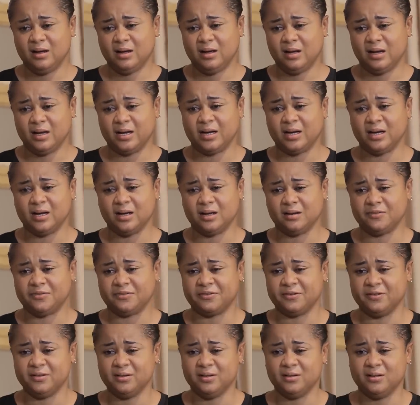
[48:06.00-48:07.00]
I have,
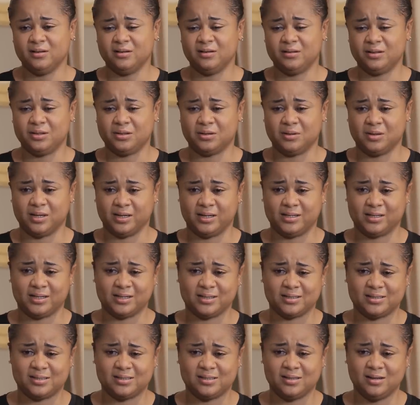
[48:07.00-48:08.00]
Your
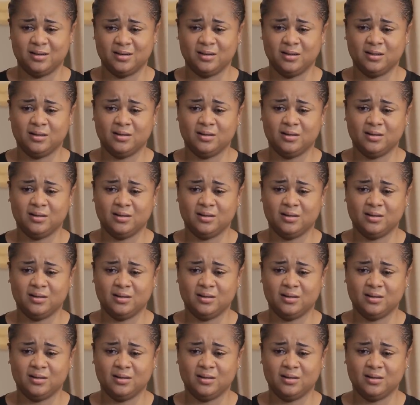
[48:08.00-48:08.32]
Highness.